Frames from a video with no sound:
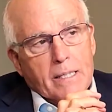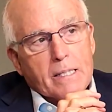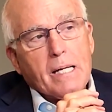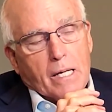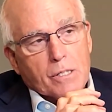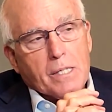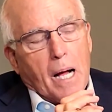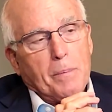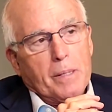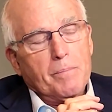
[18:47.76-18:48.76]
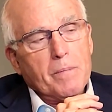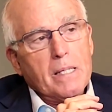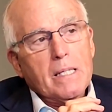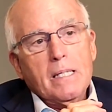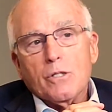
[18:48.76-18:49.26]
is how to stop it.
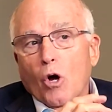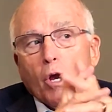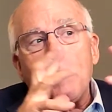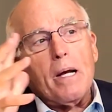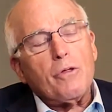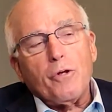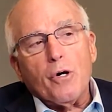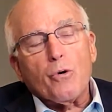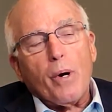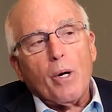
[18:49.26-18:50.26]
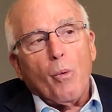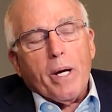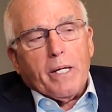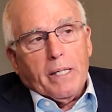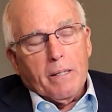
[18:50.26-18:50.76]
It's all about a third great
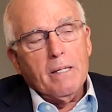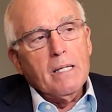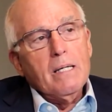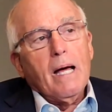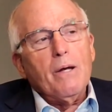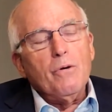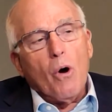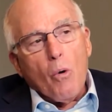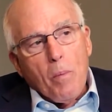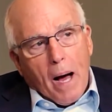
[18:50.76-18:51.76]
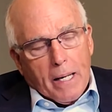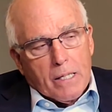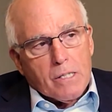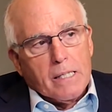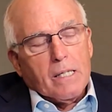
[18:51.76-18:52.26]
awakening. And nobody
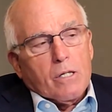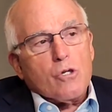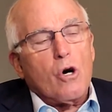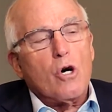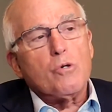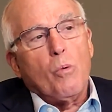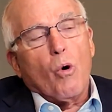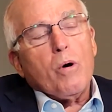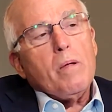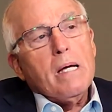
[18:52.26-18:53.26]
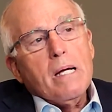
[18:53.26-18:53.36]
is leading the charge more